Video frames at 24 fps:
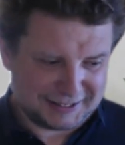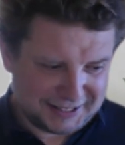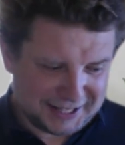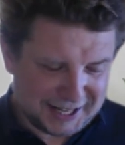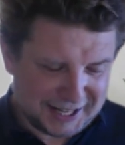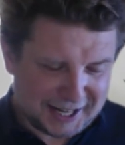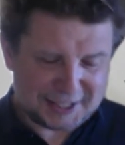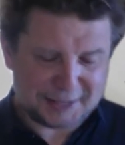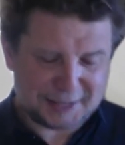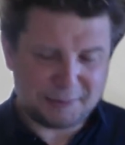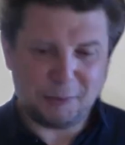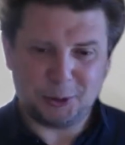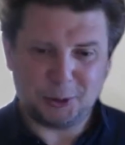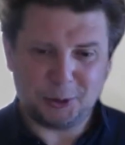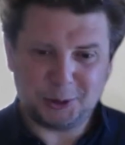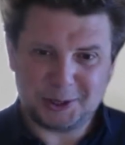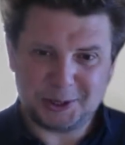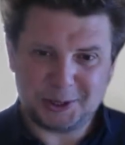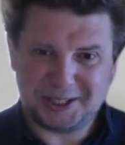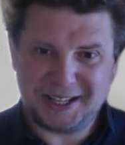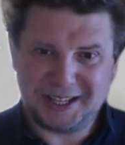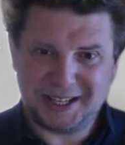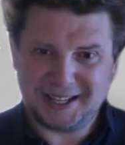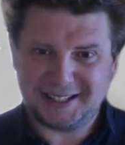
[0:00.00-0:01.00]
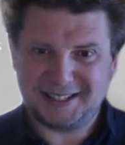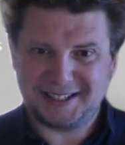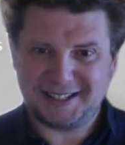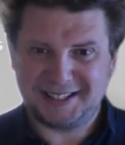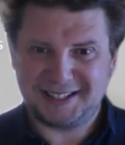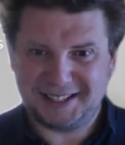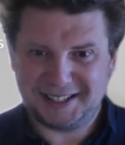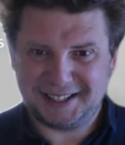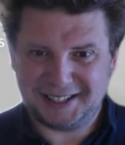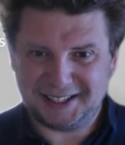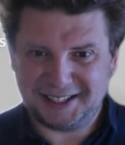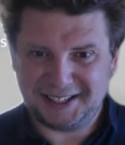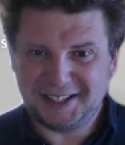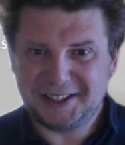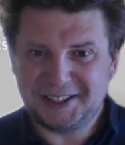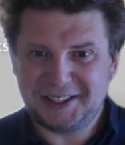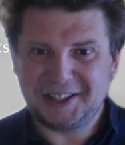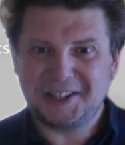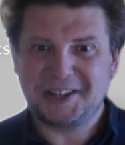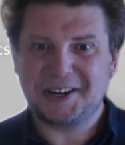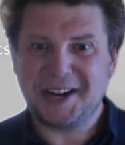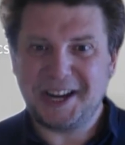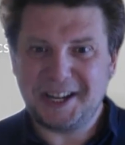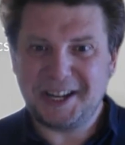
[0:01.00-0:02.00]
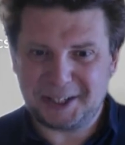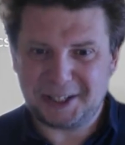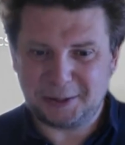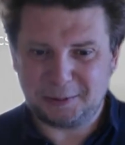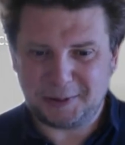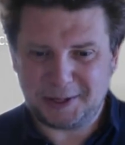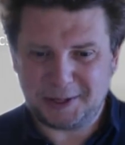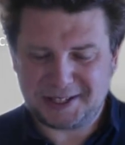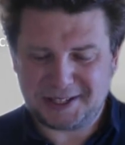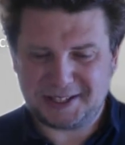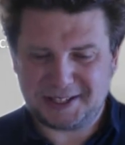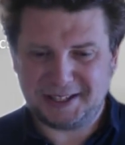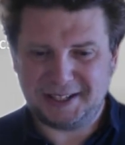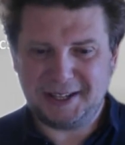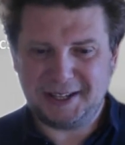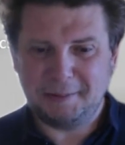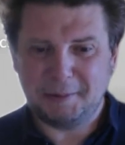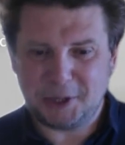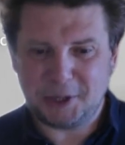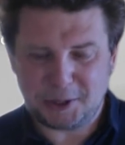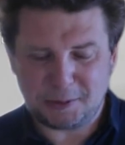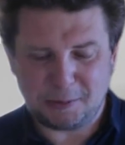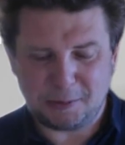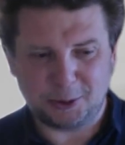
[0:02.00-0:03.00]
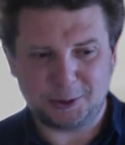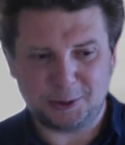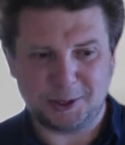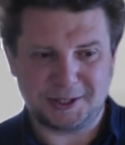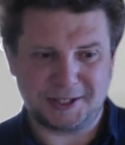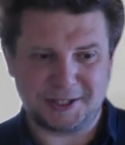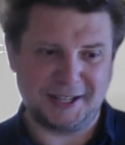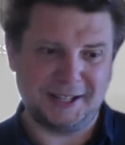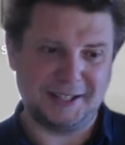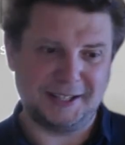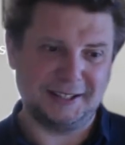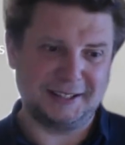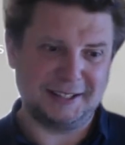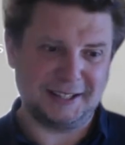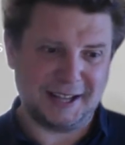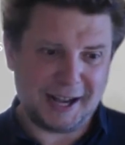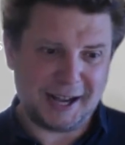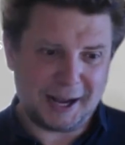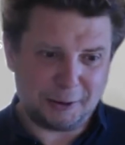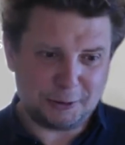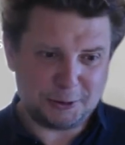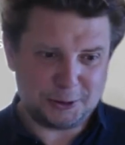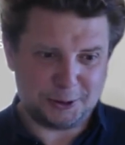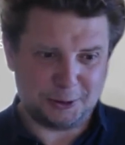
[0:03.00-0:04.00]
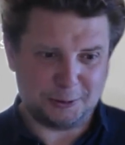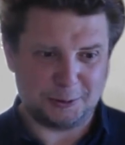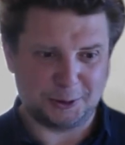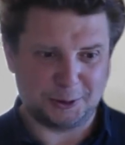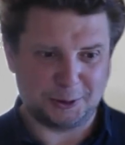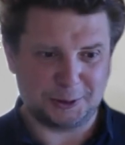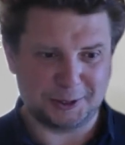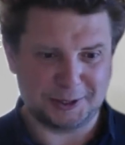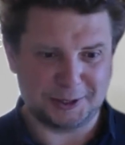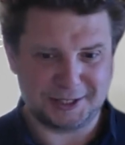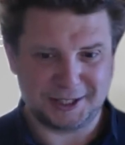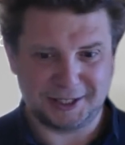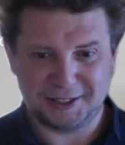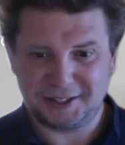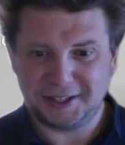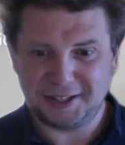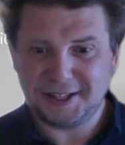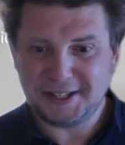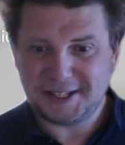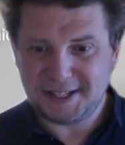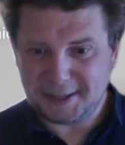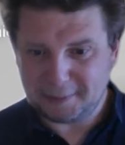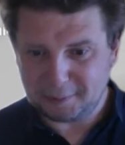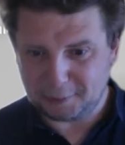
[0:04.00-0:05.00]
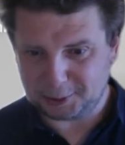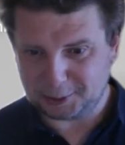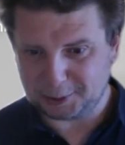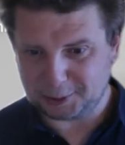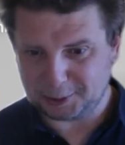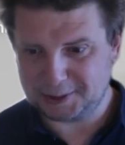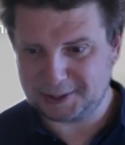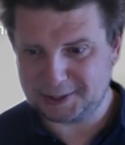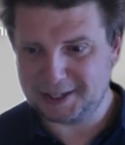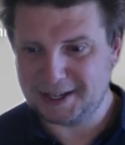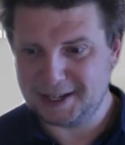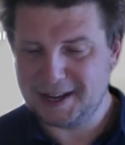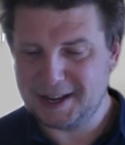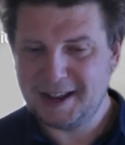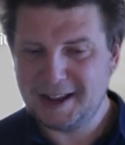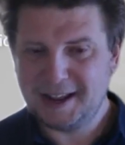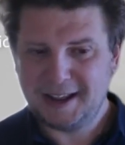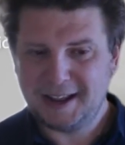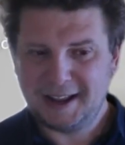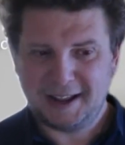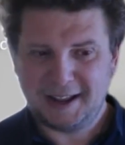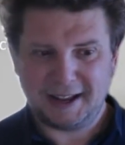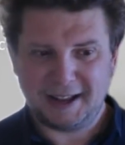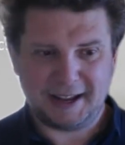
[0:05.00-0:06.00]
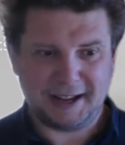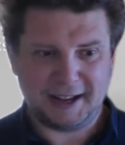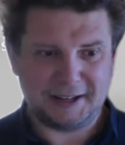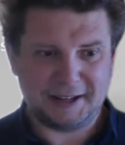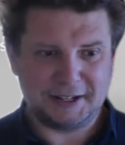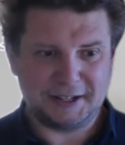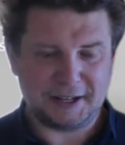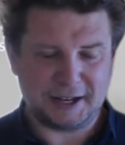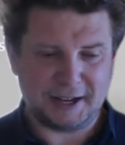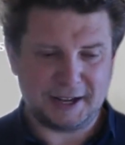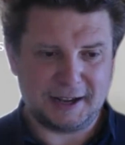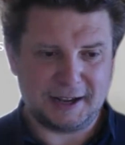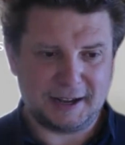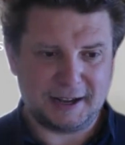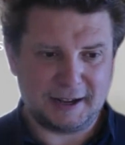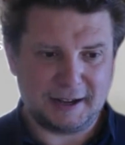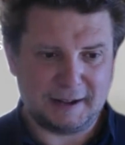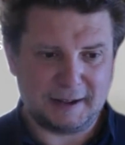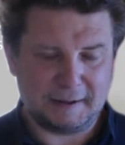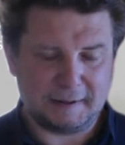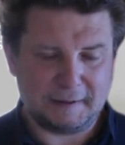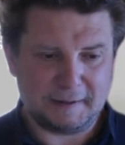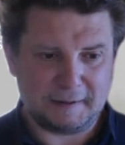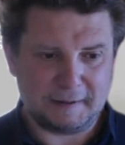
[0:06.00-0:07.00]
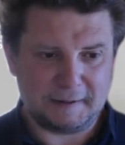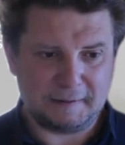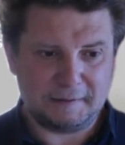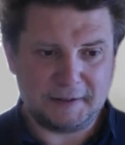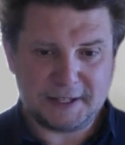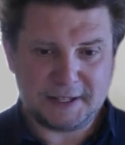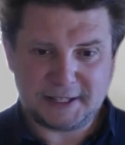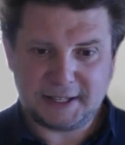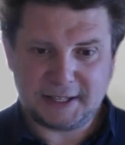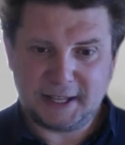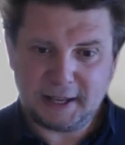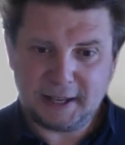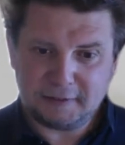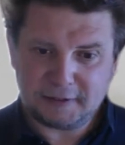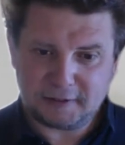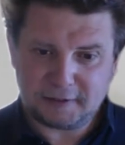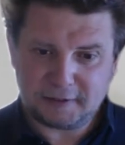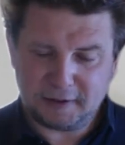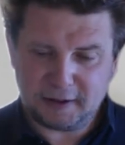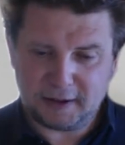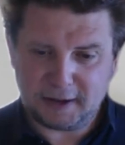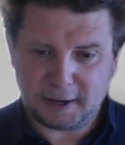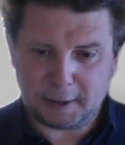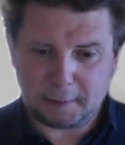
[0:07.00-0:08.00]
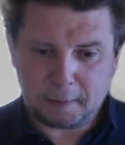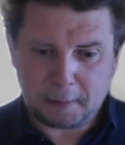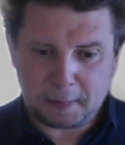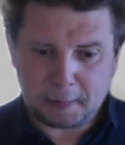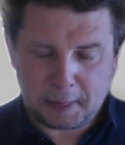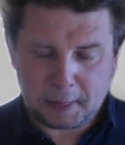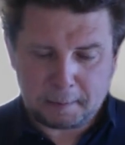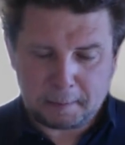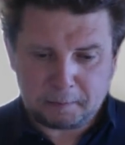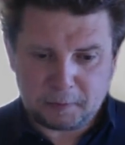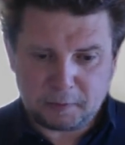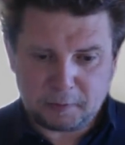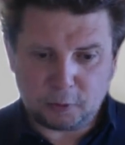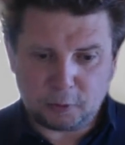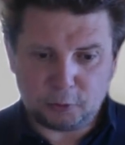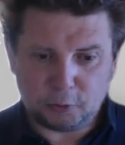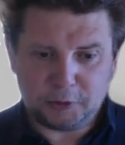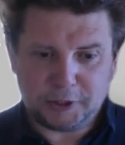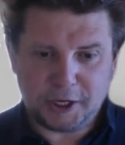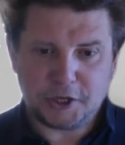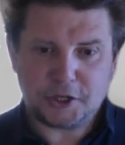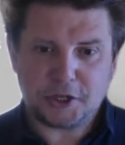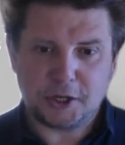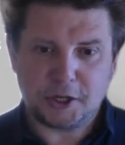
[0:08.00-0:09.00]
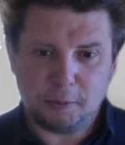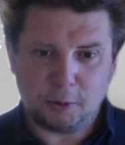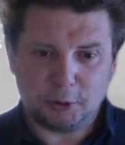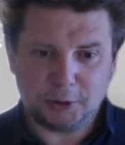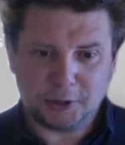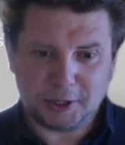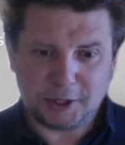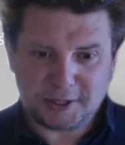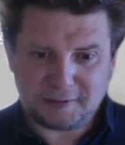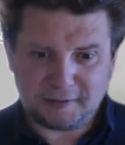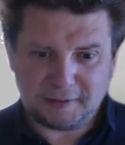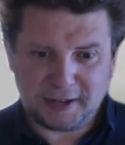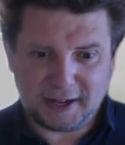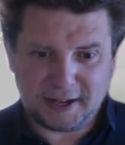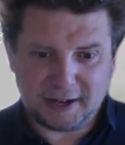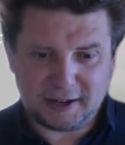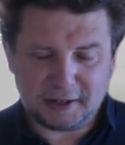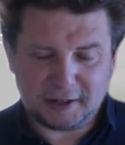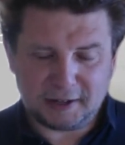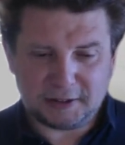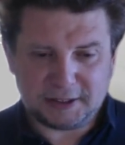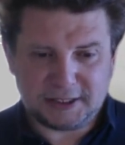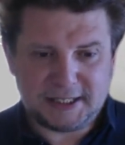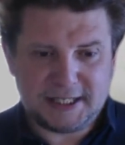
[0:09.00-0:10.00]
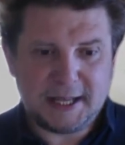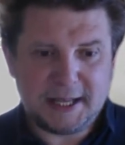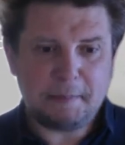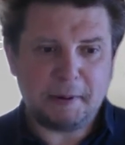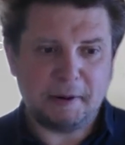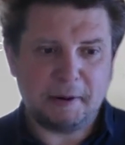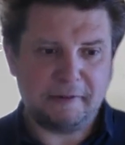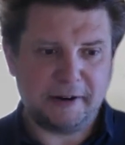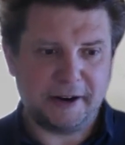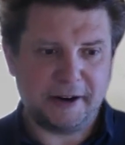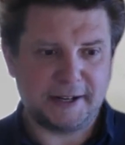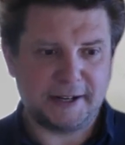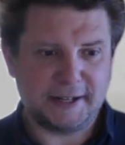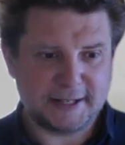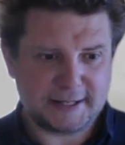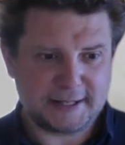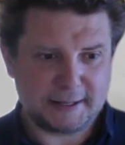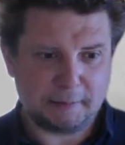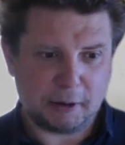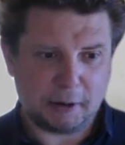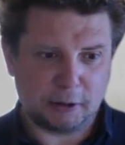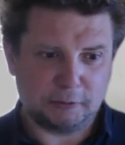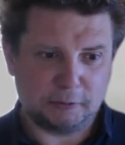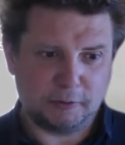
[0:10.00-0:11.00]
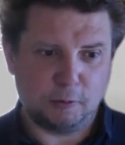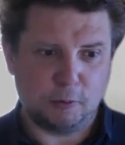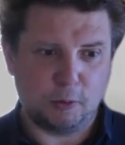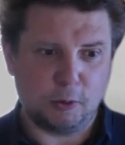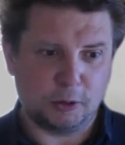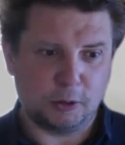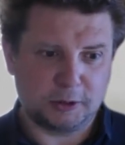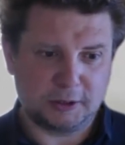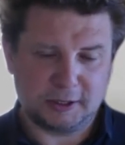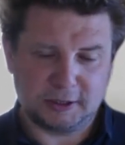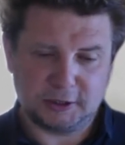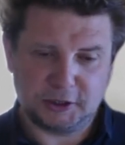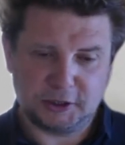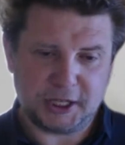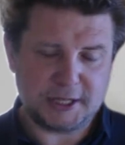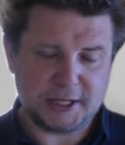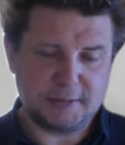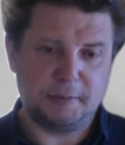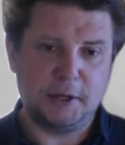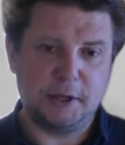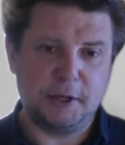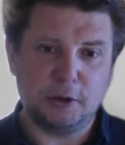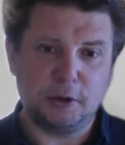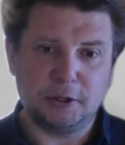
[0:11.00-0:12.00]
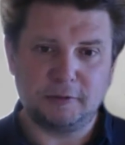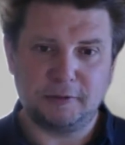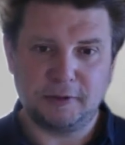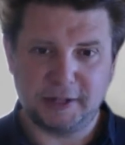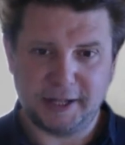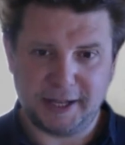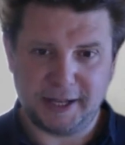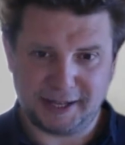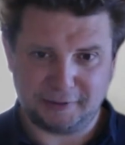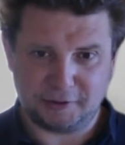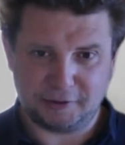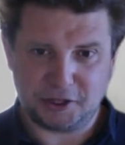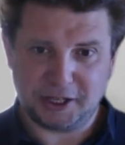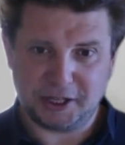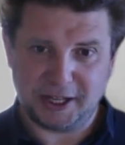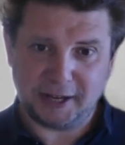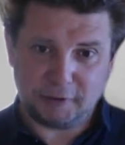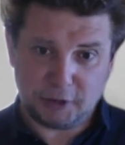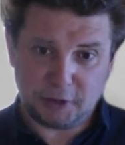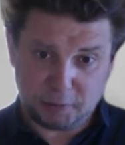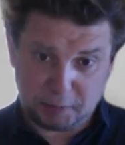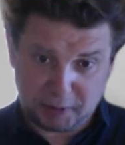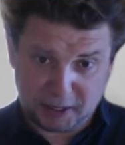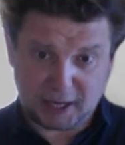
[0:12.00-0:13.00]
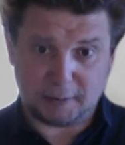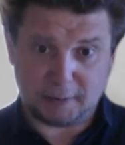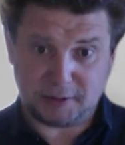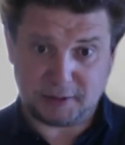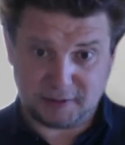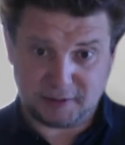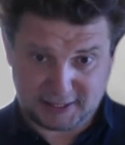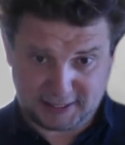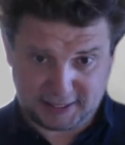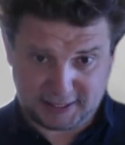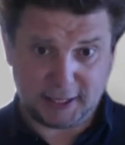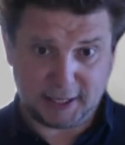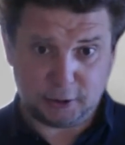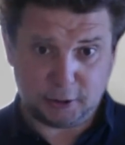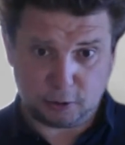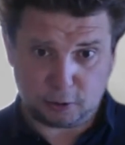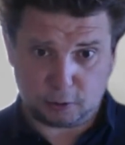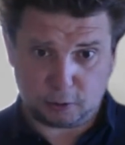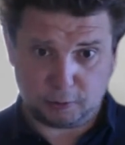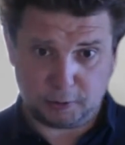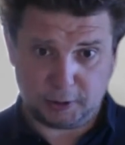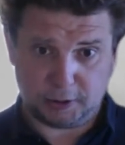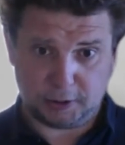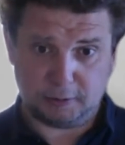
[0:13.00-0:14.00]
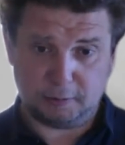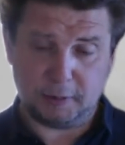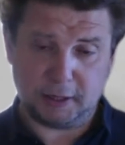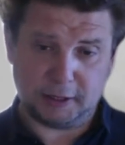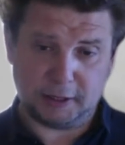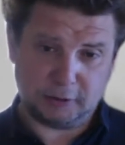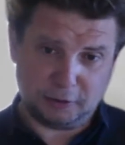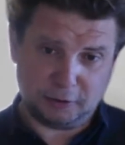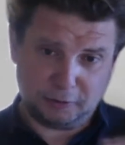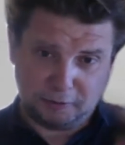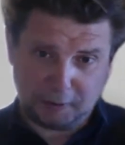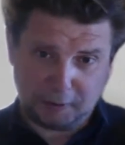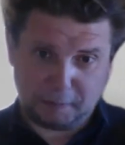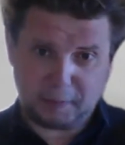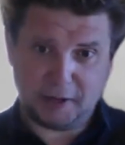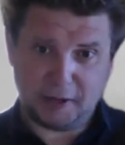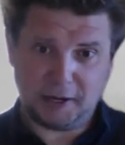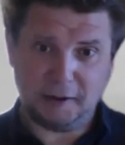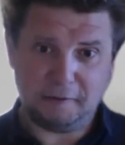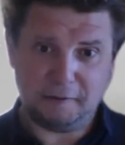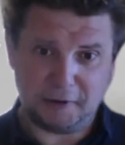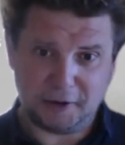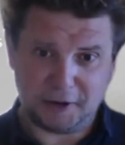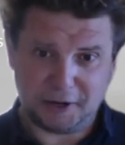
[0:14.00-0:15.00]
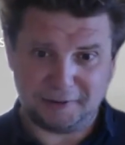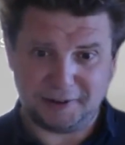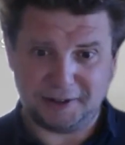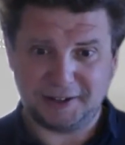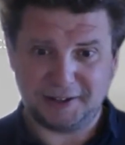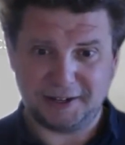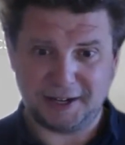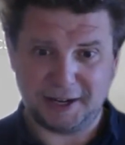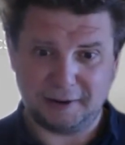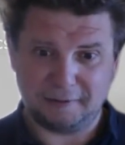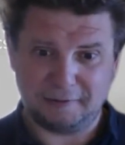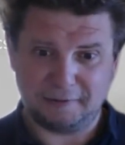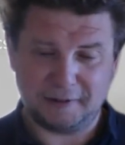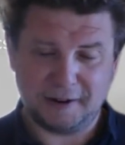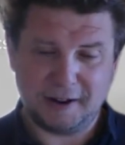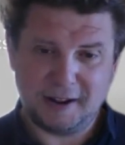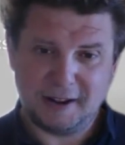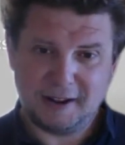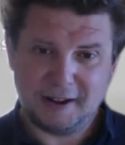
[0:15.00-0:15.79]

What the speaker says: text models get integrated with image models and audio models and 3D models. And this gives the foundational models the deep awareness about the world just beyond the language. Language becomes the center of it, but on the periphery we have